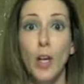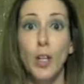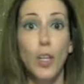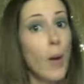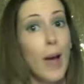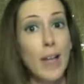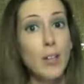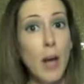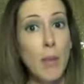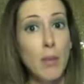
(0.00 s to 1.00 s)
Go ahead and
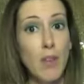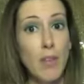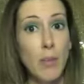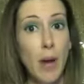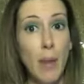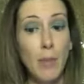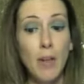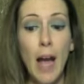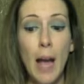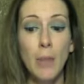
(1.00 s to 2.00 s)
grab your favorite primer.
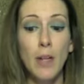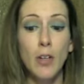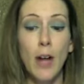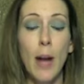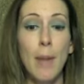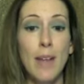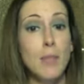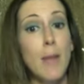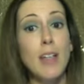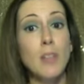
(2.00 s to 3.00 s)
I'm going to grab my
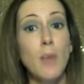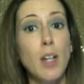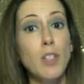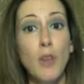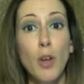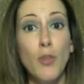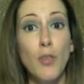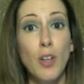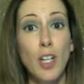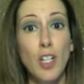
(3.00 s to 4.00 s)
Smashbox Photo
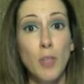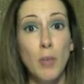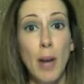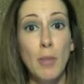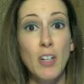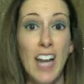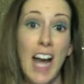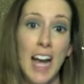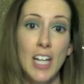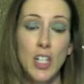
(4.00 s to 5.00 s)
Finish Primer in
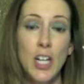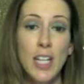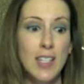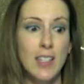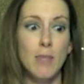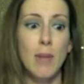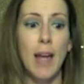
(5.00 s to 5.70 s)
Hydrate. This is my